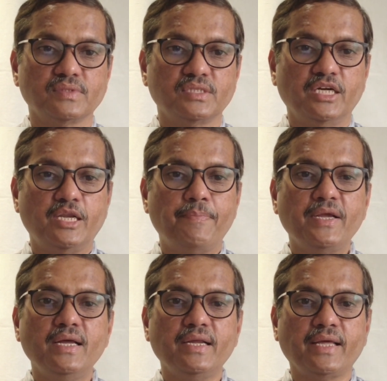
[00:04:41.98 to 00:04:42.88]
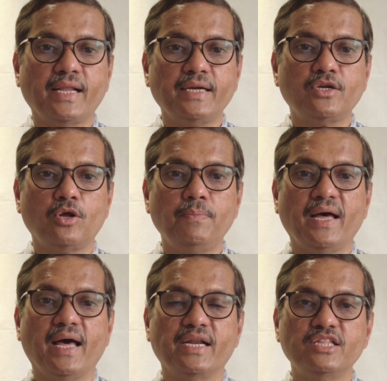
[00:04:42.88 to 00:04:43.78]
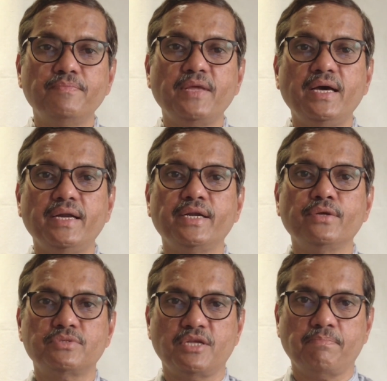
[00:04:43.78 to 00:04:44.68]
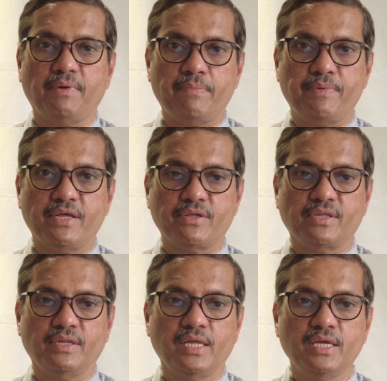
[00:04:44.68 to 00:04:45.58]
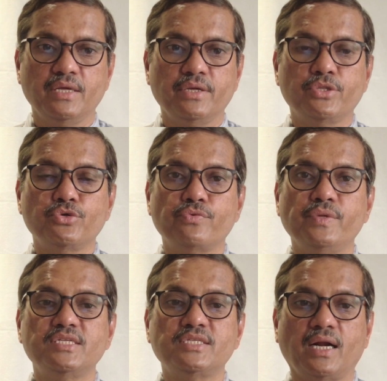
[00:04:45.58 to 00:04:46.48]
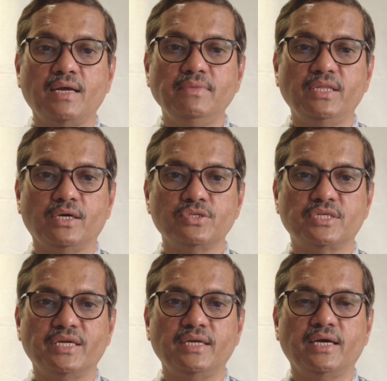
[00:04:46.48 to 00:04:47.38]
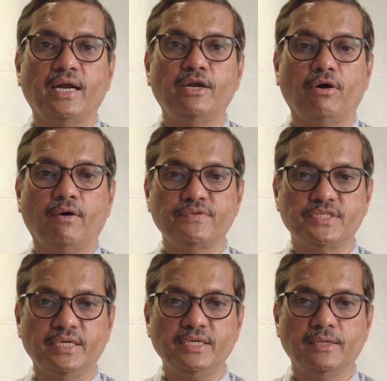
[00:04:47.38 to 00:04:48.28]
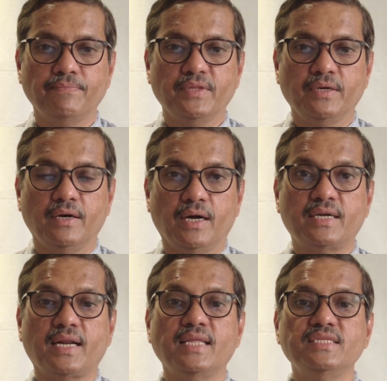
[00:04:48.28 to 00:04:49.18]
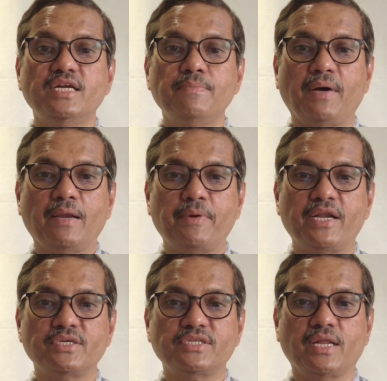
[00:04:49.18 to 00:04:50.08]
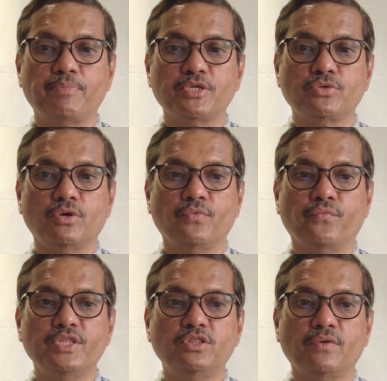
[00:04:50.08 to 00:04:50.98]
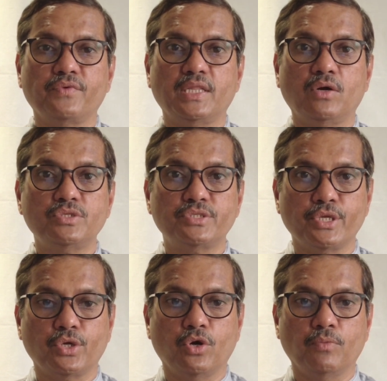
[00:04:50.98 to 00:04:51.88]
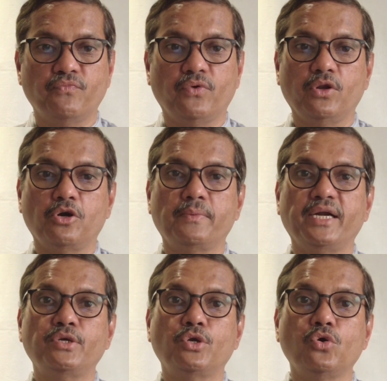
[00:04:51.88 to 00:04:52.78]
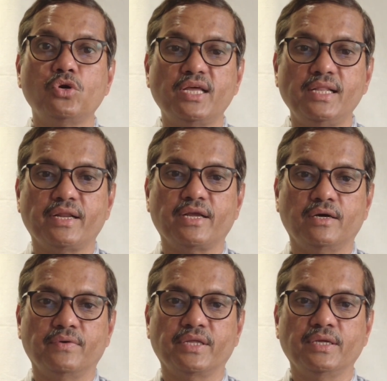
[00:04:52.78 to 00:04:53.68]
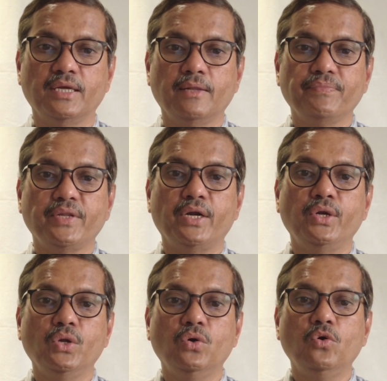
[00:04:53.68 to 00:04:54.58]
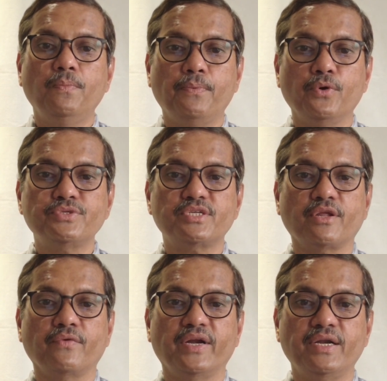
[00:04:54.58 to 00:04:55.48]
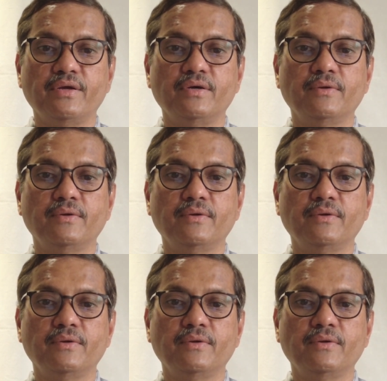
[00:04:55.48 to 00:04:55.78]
The typical character of arrhythmia inducing palpitation is usually sudden onset and offset, a transient palpitation episode with or without syncope followed by total recovery and no post-event